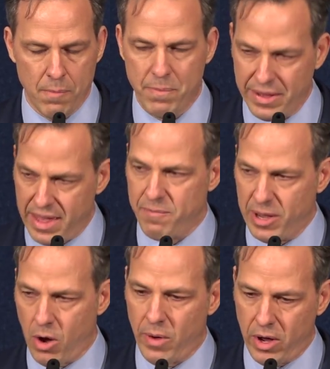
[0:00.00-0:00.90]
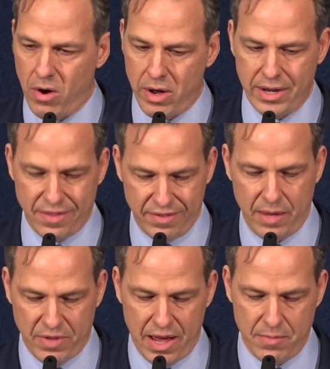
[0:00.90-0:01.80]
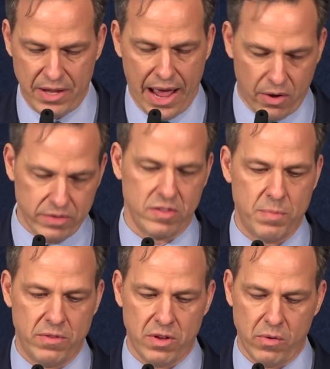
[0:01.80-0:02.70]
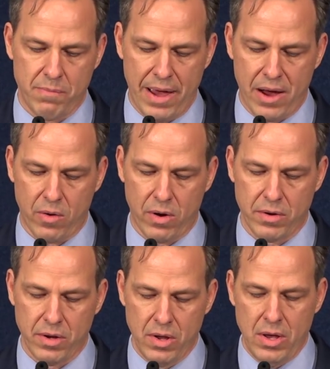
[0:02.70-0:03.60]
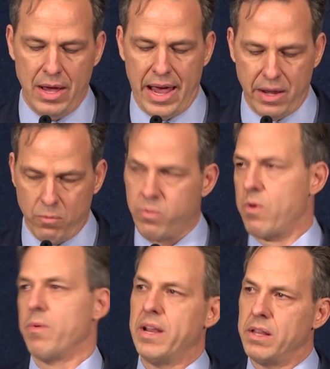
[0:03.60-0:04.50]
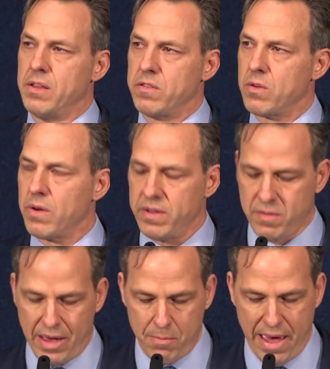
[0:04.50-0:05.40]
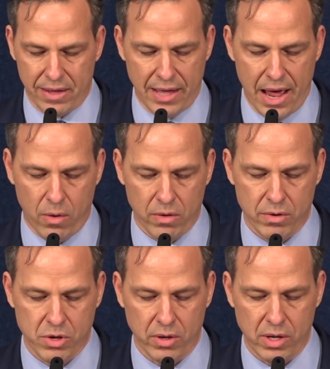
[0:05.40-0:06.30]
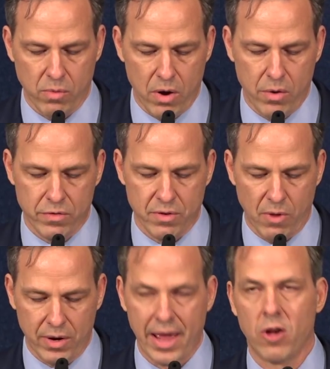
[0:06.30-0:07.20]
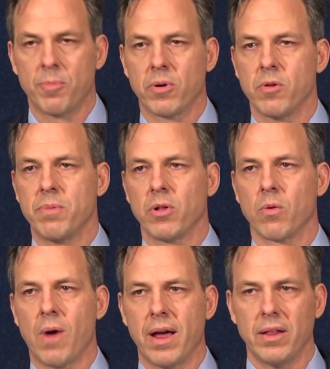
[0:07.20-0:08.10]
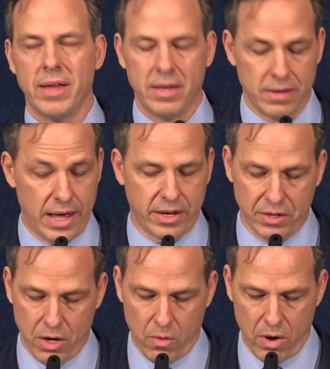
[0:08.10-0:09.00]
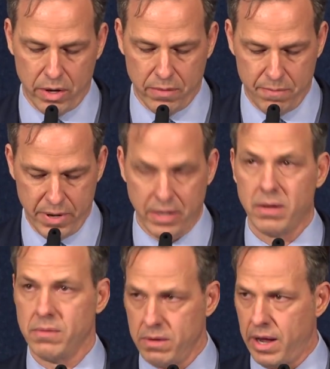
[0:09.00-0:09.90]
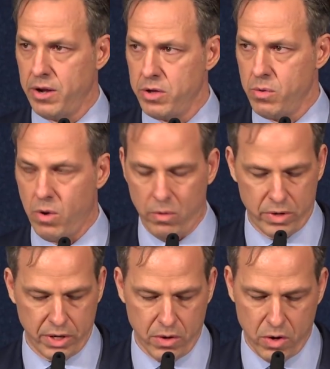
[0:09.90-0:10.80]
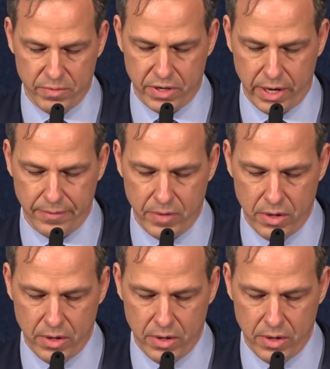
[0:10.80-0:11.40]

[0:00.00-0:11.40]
But they've been going on at the same time that Alice has been so empowered, and we're reading these stories about Matt Lauer or Charlie Rose or Mark Halpern or Bill O'Reilly. I could go on, but I know you all want to go home tonight.